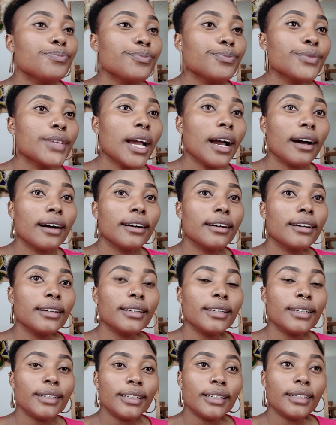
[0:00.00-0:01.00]
yeah,
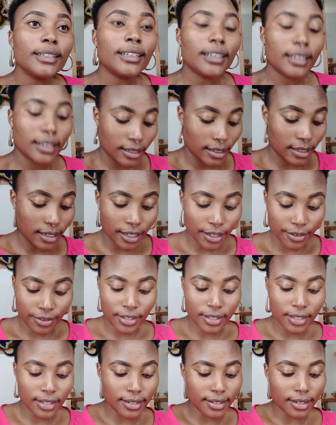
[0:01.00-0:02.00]

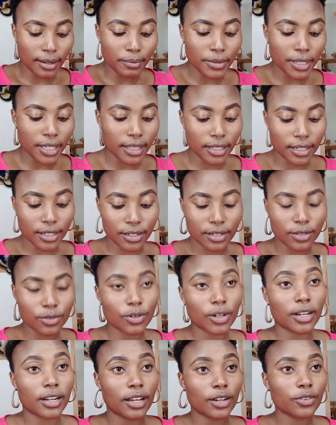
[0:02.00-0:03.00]
this is something that you
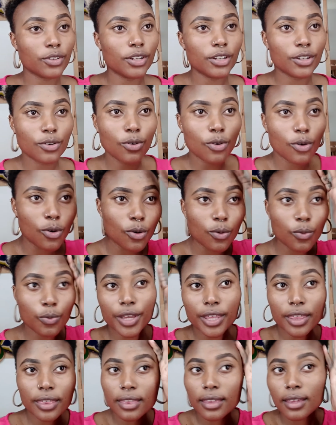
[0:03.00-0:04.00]
can actually go
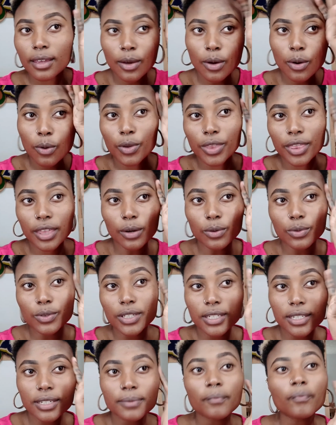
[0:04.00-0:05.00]
with
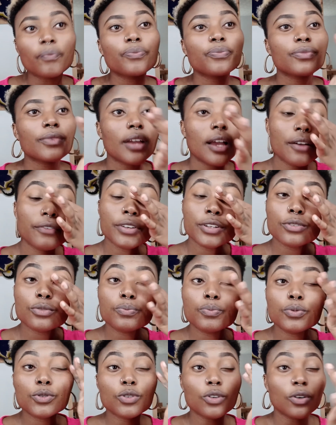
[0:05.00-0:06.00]
without having to
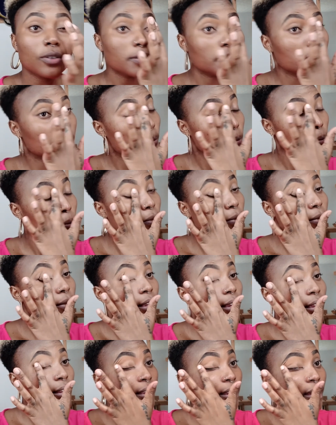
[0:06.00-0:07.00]
put on
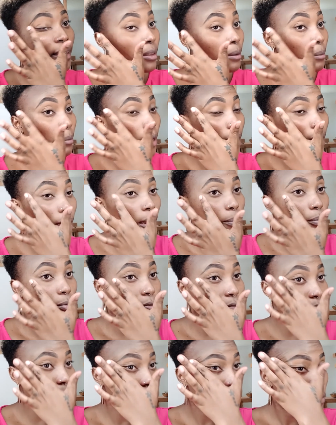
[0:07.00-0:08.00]
any other makeup.
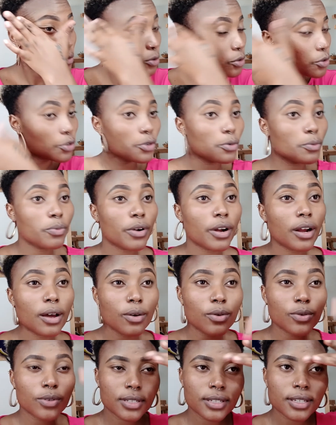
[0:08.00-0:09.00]
You just draw your
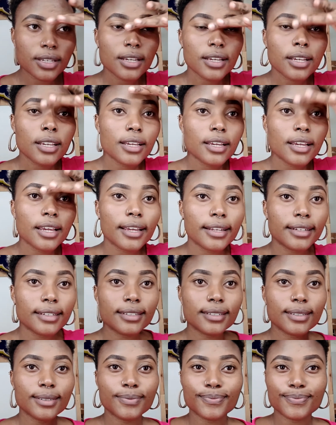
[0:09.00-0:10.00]
brows,
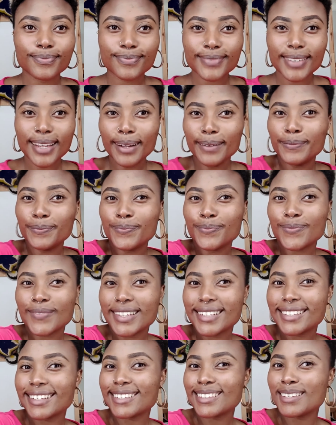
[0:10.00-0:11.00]
and yeah,
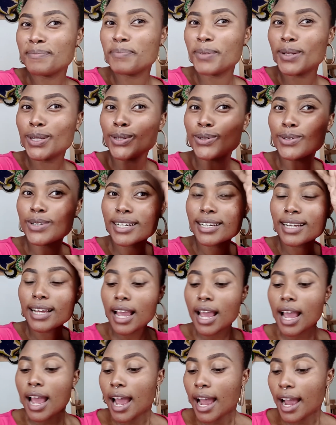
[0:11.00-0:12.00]
it's a simple look.
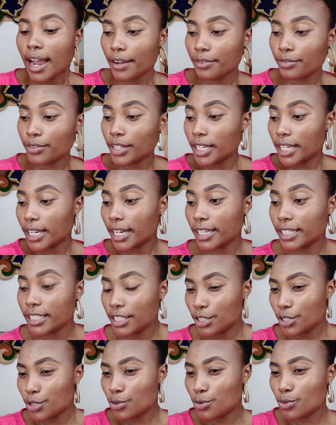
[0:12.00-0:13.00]
I feel like I
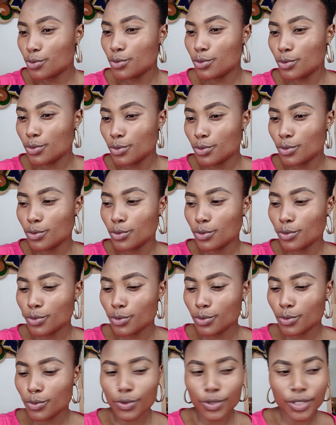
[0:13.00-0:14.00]
need
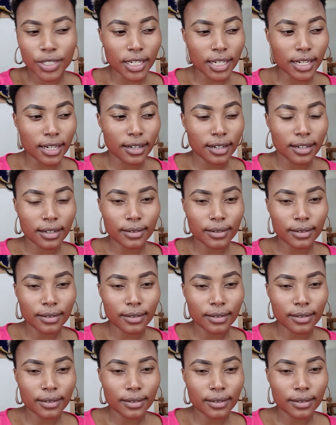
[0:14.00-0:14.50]
to take